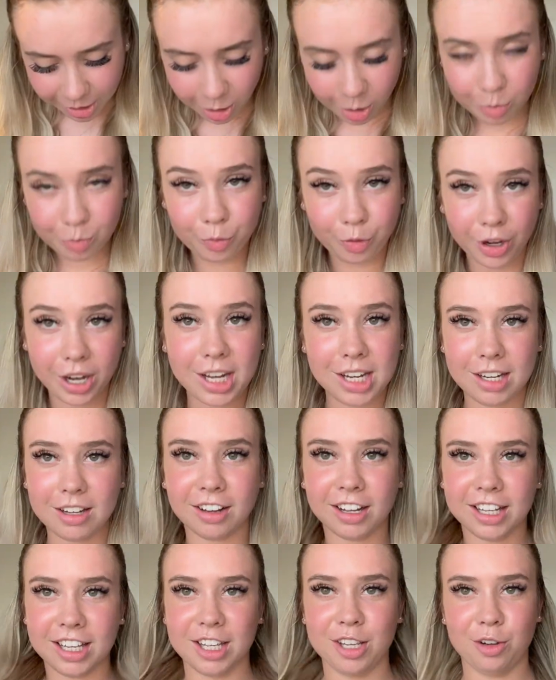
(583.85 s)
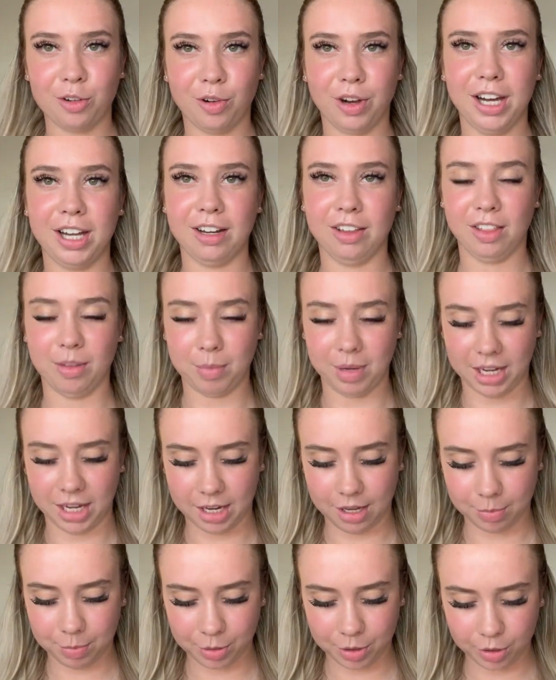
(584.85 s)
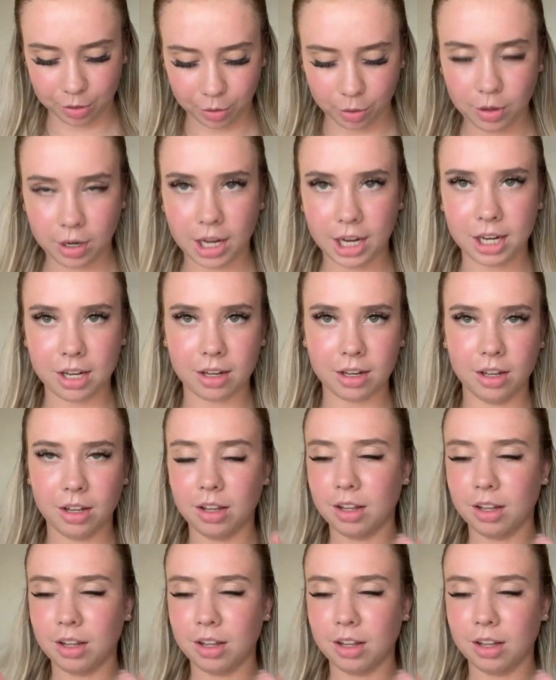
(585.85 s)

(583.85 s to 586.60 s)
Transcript: I'm really liking green at the minute, but not like,